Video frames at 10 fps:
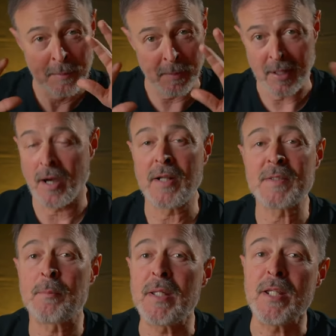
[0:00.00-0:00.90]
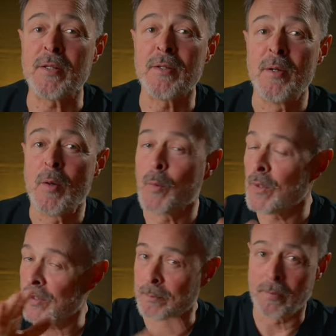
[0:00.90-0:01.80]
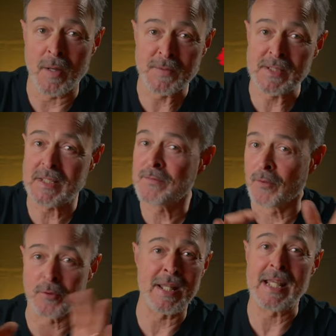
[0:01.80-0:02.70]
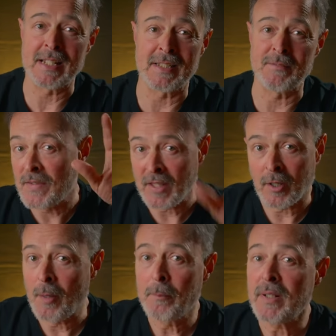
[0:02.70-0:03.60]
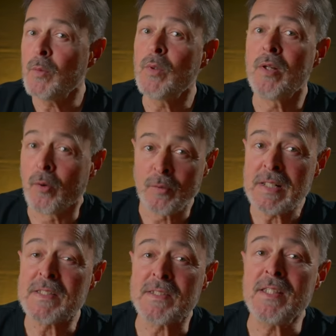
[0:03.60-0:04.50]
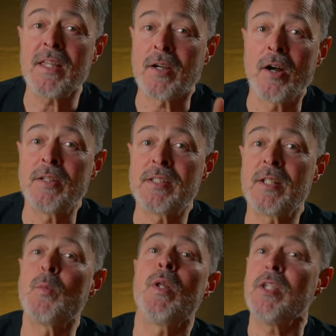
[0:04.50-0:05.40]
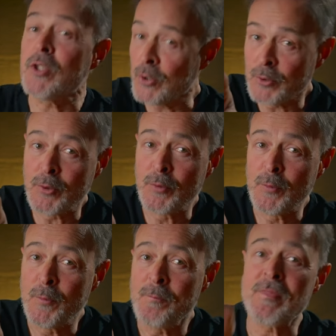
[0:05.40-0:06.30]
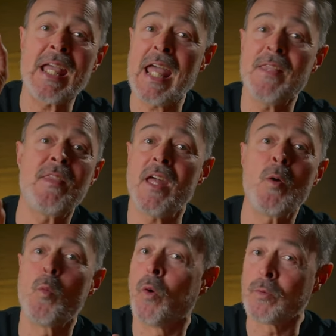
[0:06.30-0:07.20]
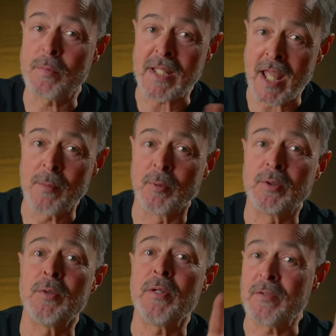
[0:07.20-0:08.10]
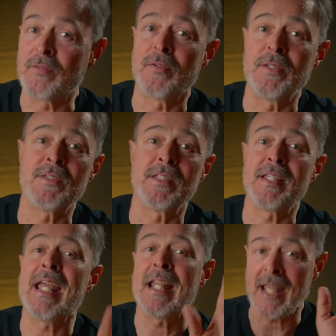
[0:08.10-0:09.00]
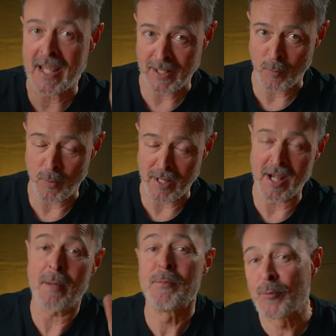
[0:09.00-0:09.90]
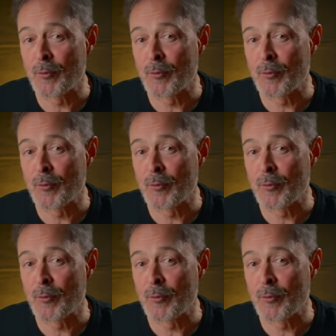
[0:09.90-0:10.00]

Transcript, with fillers: my honest opinion, whether positive or negative. The company will only see the content when you do, and they won't be able to influence it in any way. I'm